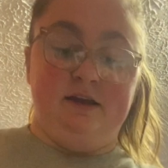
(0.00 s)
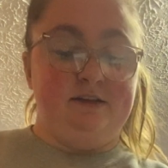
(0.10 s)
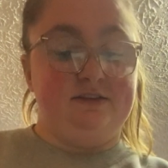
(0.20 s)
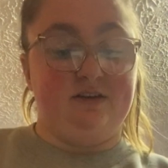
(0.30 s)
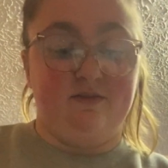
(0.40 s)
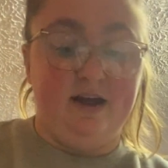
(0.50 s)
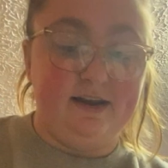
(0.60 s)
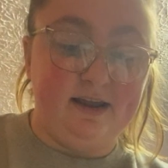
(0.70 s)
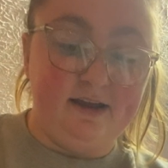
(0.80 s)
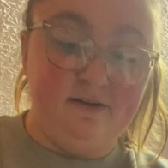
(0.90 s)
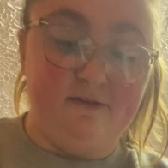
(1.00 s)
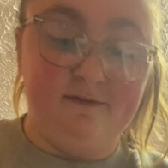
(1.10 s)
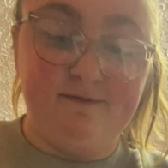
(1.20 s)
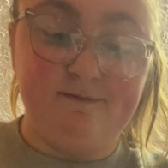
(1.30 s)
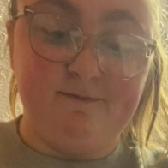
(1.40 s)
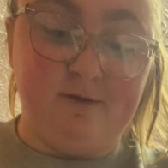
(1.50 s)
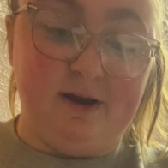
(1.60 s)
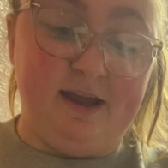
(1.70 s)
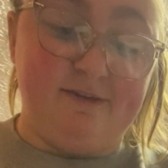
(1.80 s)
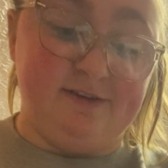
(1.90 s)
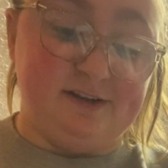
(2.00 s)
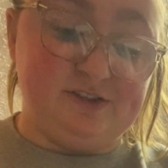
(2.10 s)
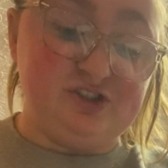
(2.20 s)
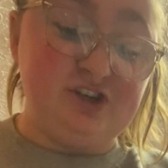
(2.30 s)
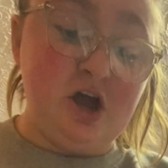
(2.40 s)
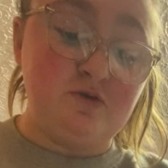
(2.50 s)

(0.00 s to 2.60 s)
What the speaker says: So right now, we're having a snow